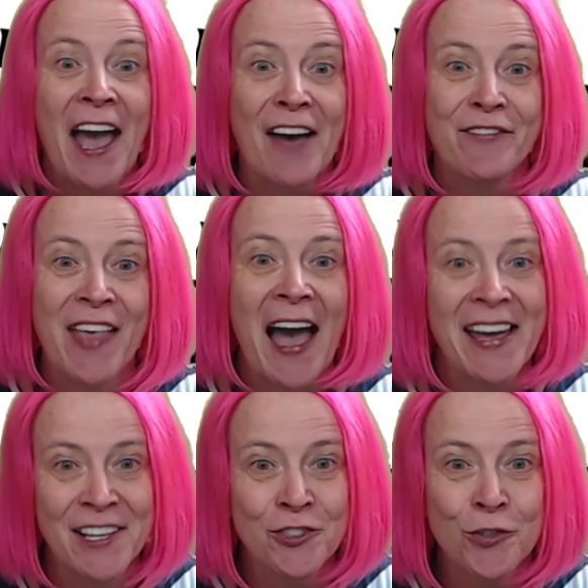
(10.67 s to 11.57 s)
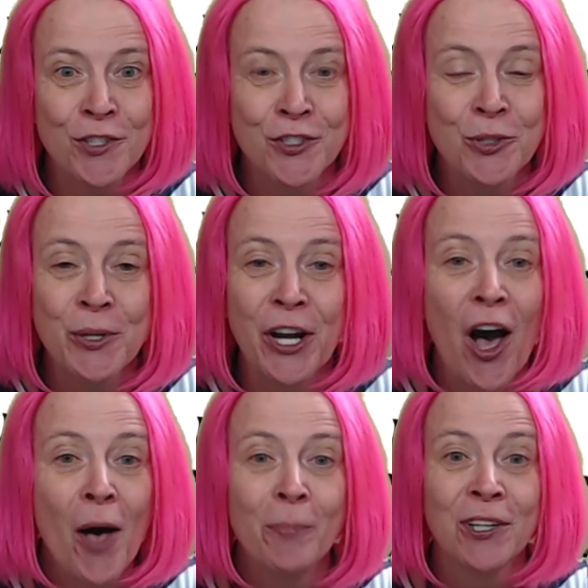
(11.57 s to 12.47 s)
If that interests you at
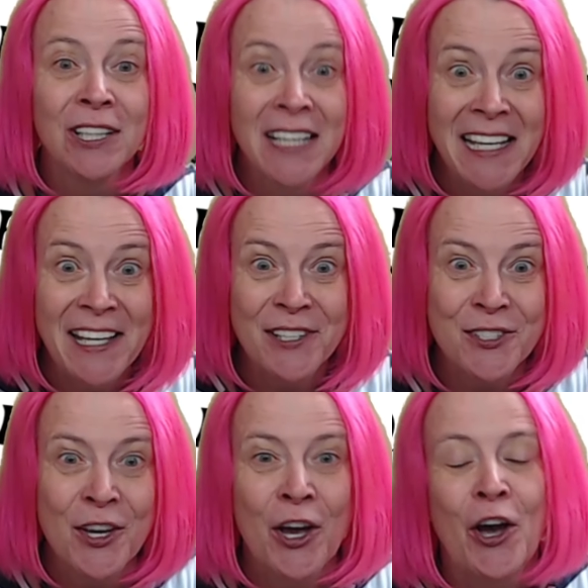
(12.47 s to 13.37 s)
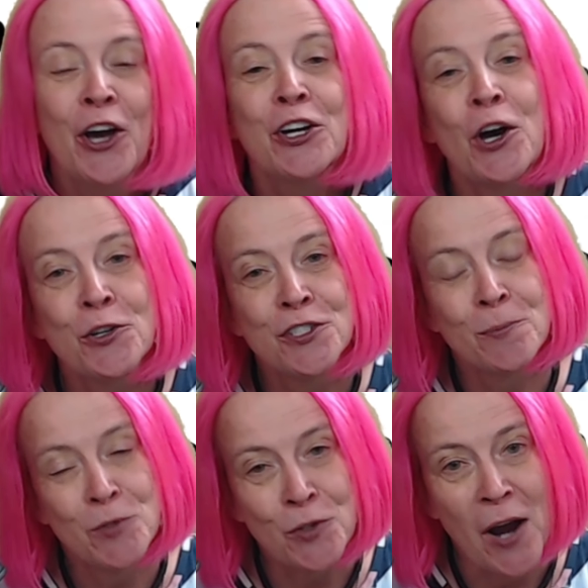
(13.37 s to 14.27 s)
all, please go
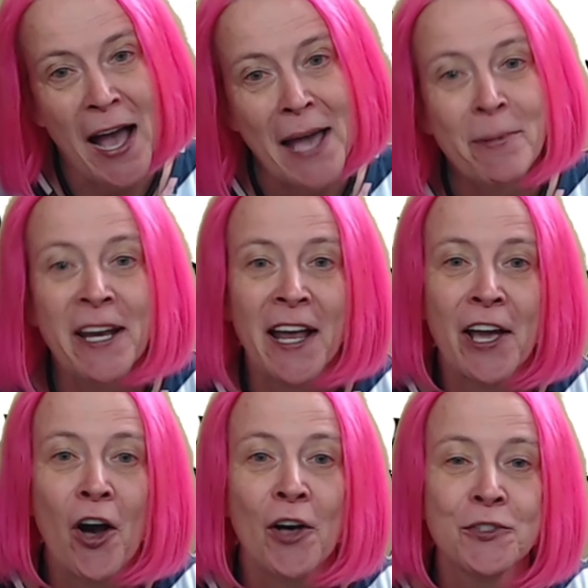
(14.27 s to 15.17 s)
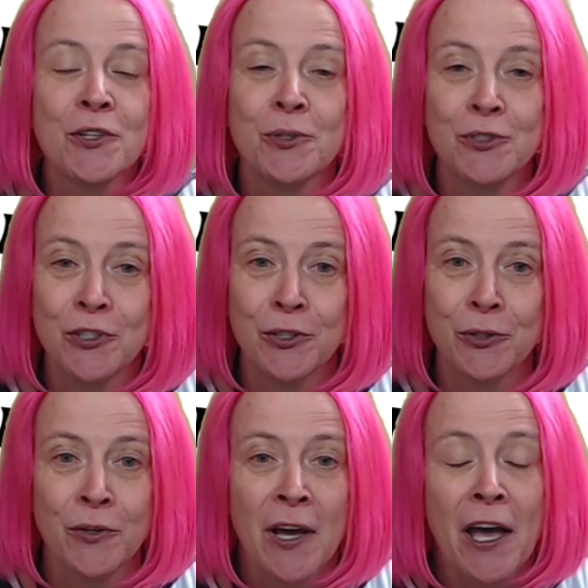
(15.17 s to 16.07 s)
subscribe. And I also
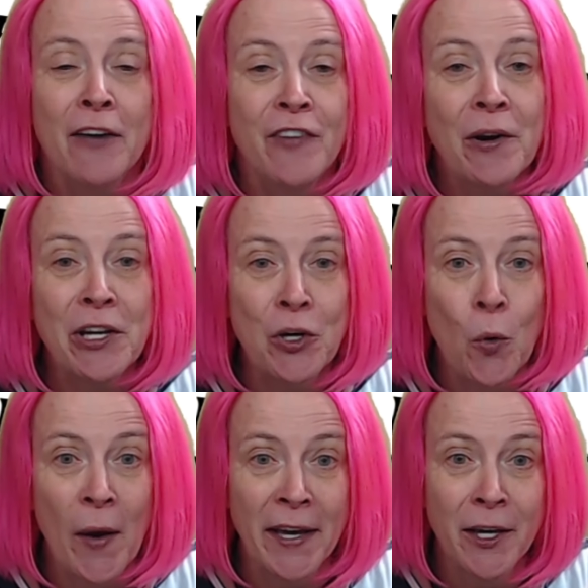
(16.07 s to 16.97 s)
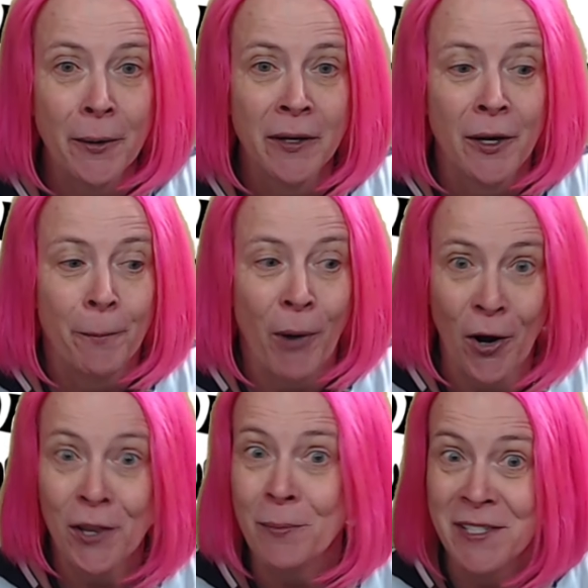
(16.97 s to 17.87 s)
do very quick
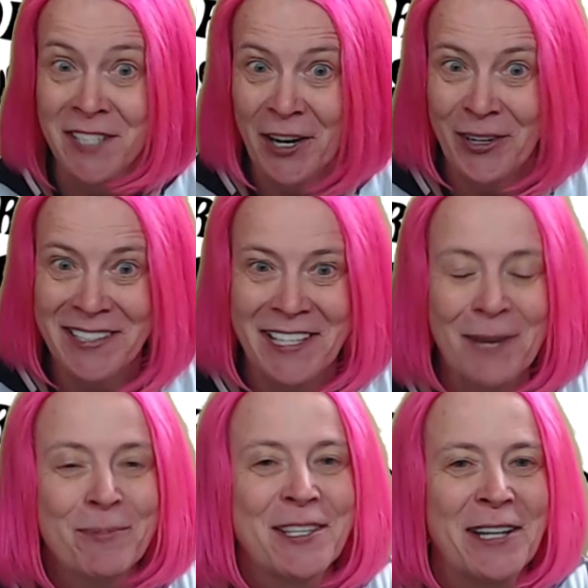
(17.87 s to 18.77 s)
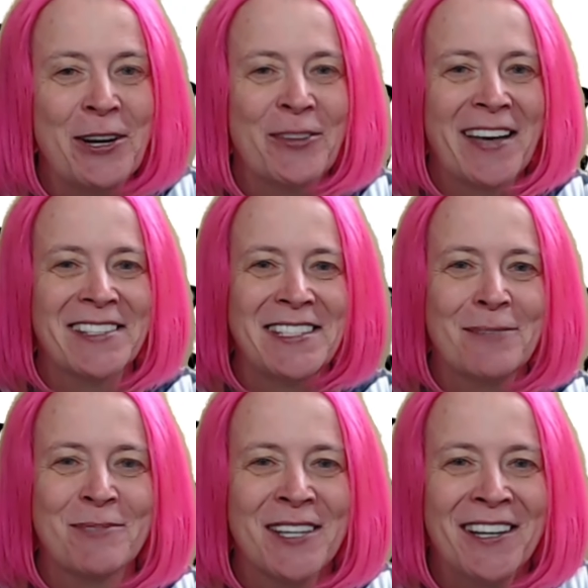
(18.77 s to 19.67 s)
parliamentary tips. I know that
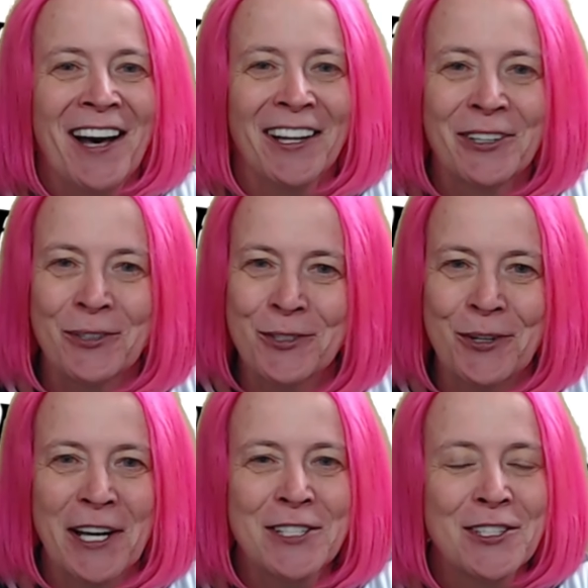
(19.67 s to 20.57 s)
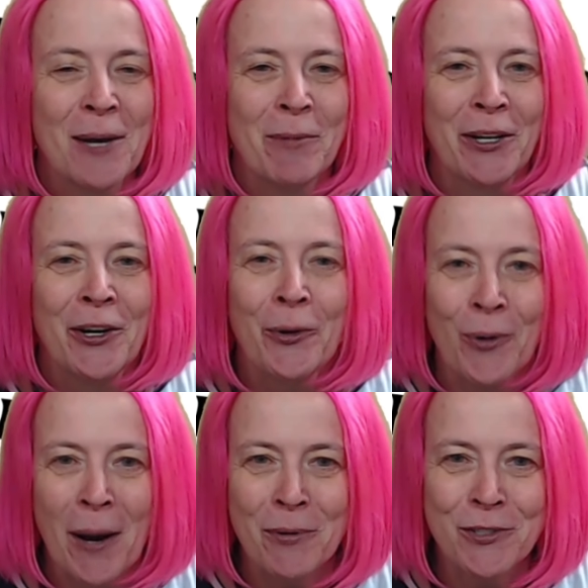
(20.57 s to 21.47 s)
seems a little strange. I'm a
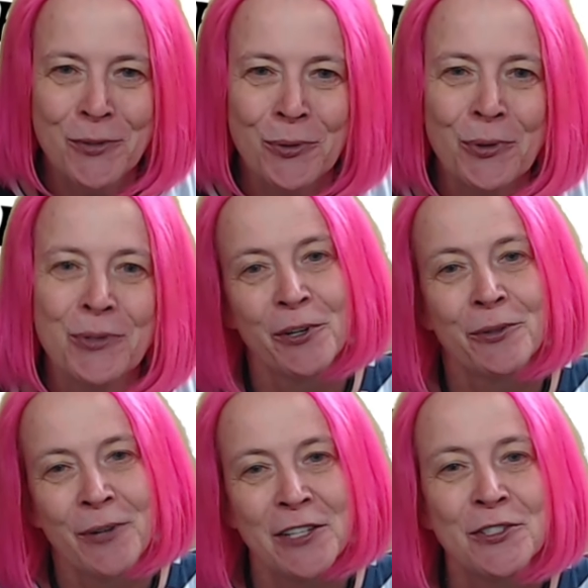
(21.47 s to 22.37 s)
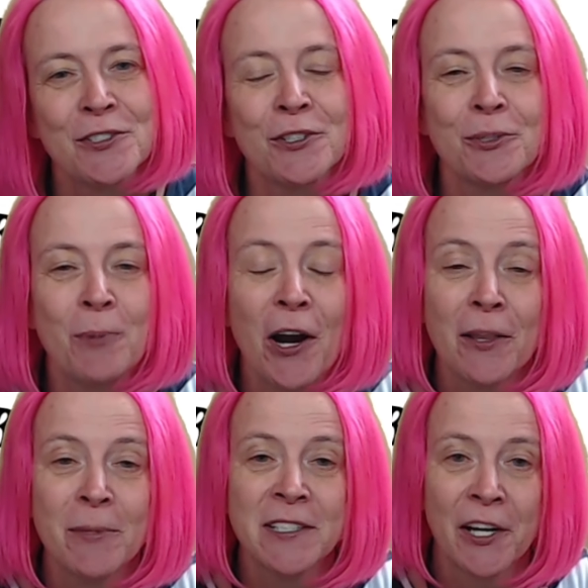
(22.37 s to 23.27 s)
Robert's Rule registered
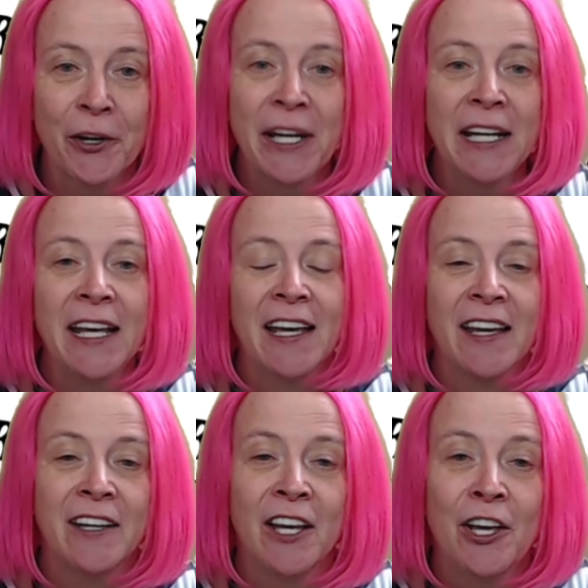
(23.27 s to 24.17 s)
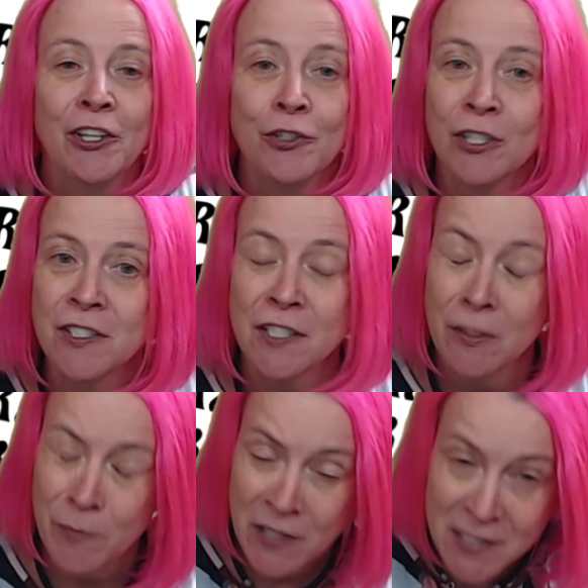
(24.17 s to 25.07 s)
parliamentarian, and you can
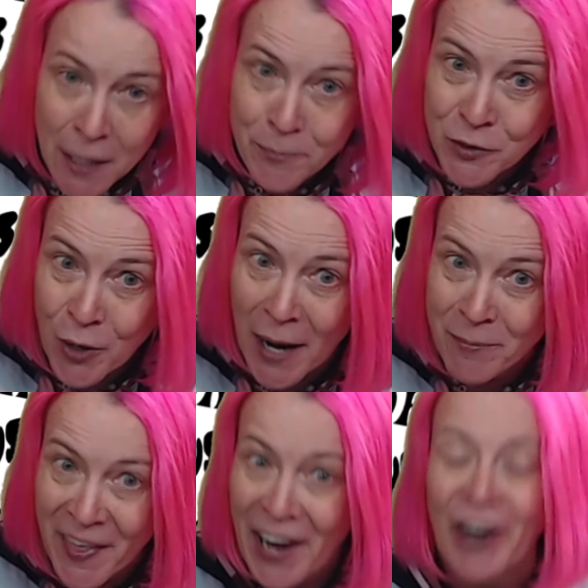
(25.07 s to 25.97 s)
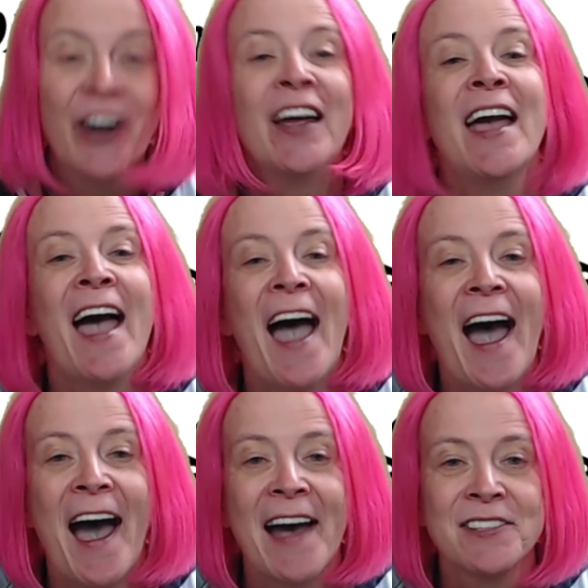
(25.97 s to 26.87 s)
subscribe there
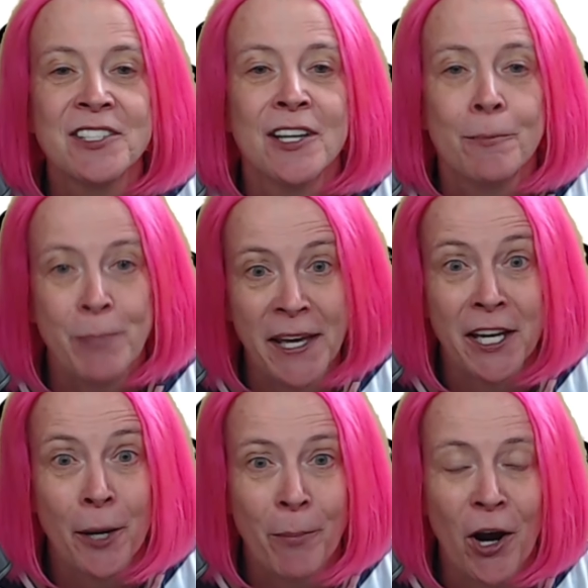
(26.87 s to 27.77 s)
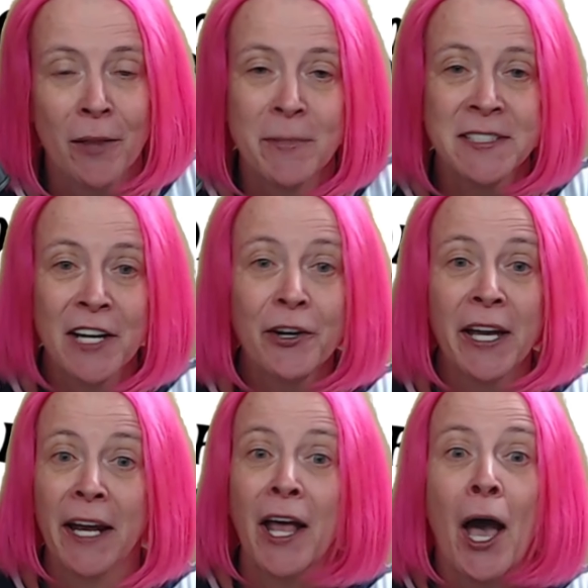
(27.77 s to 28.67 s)
at Pink
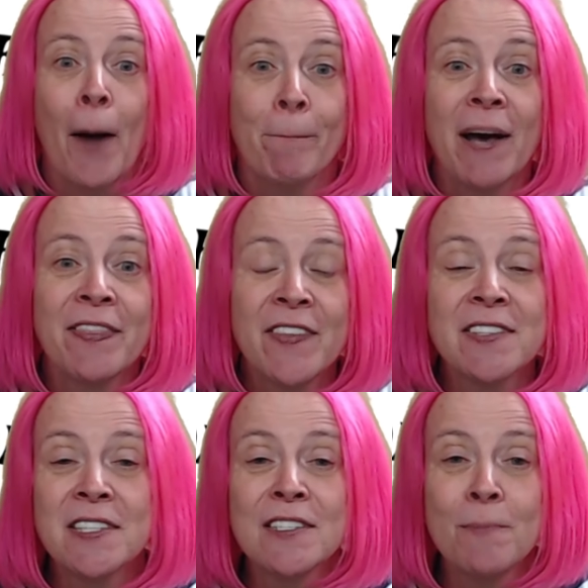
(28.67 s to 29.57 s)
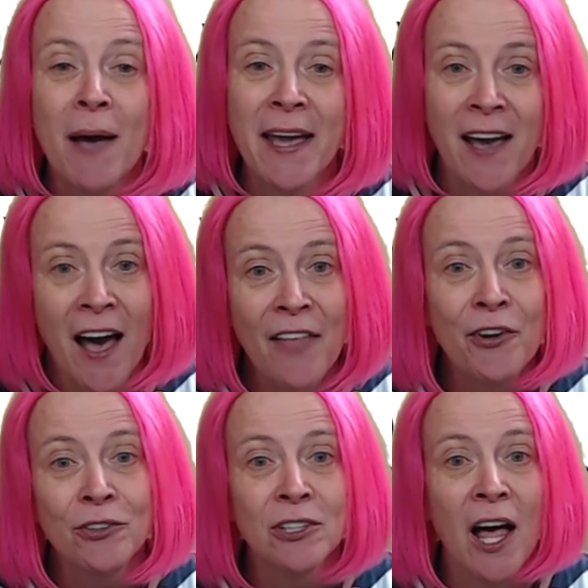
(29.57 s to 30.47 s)
Parliamentarian. But this is my
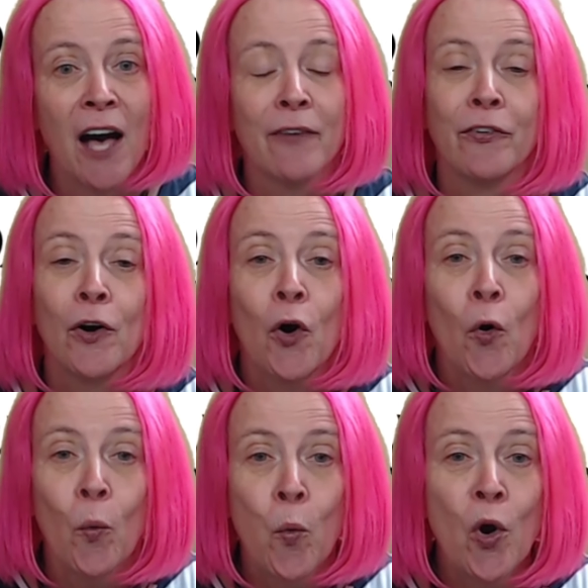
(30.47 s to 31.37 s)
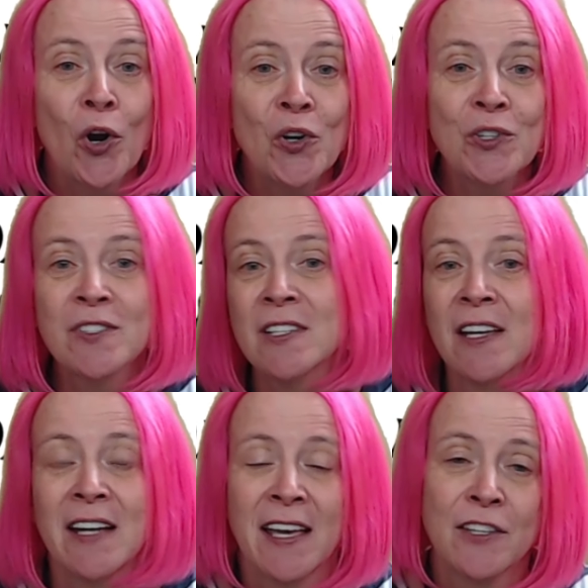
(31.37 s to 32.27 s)
other love, words
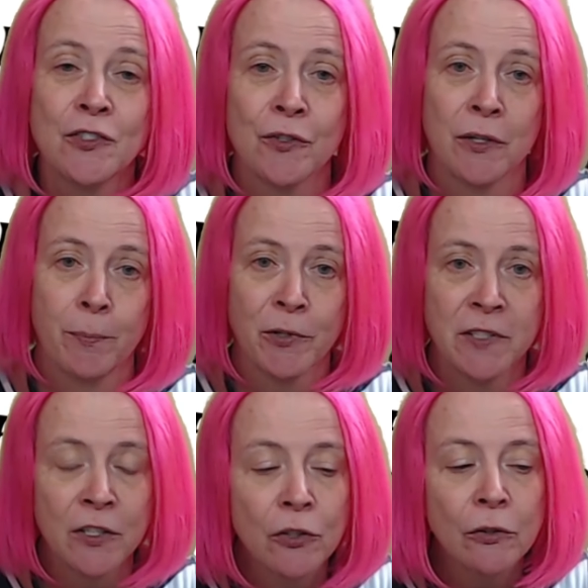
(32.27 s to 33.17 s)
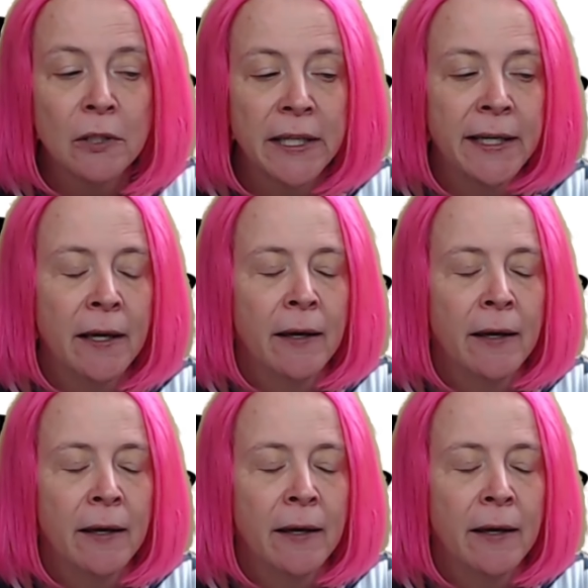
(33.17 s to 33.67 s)
and history, particularly